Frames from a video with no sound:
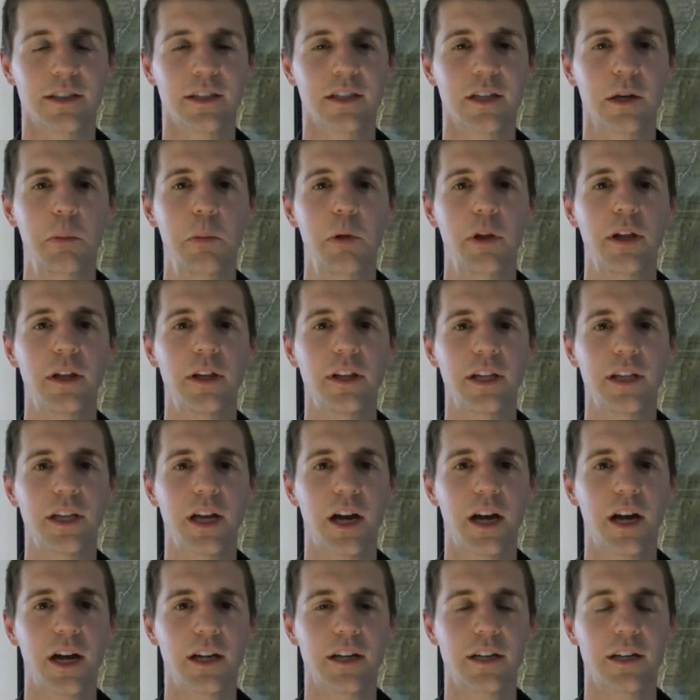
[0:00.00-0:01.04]
Completely
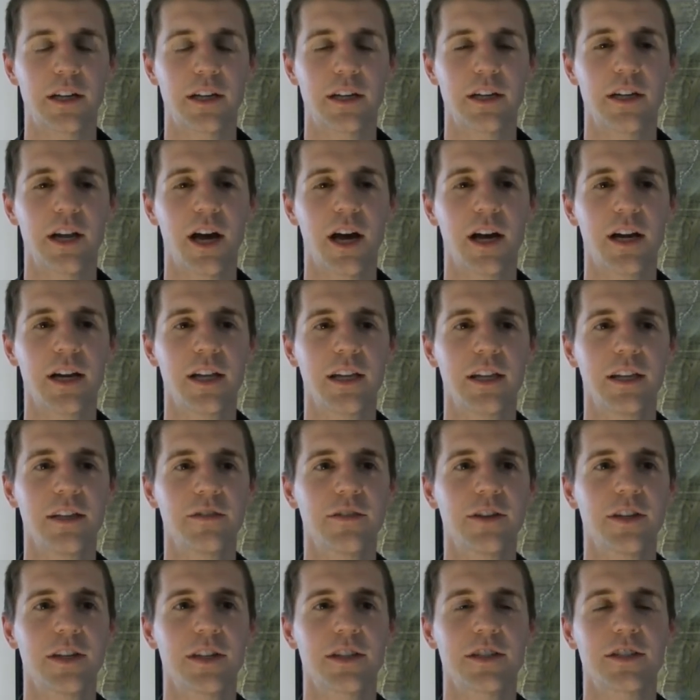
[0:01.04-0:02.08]
gone. Not
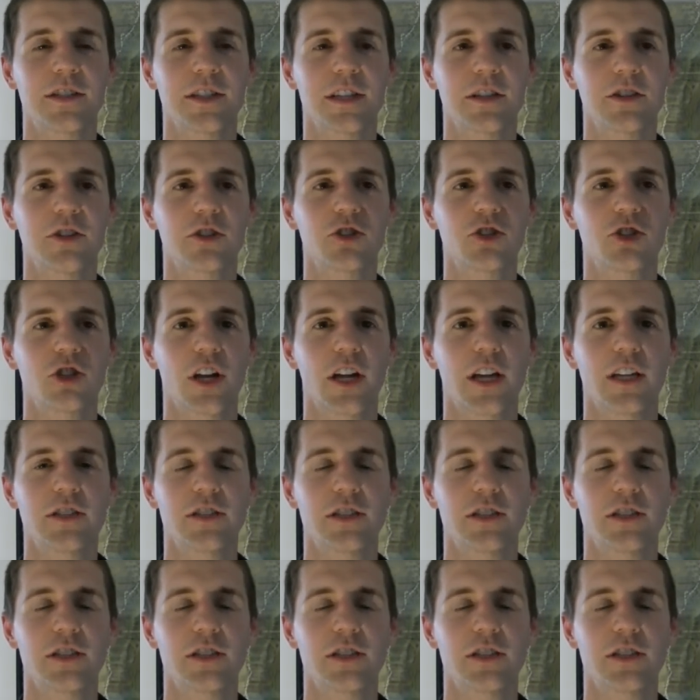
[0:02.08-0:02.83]
even a single trace,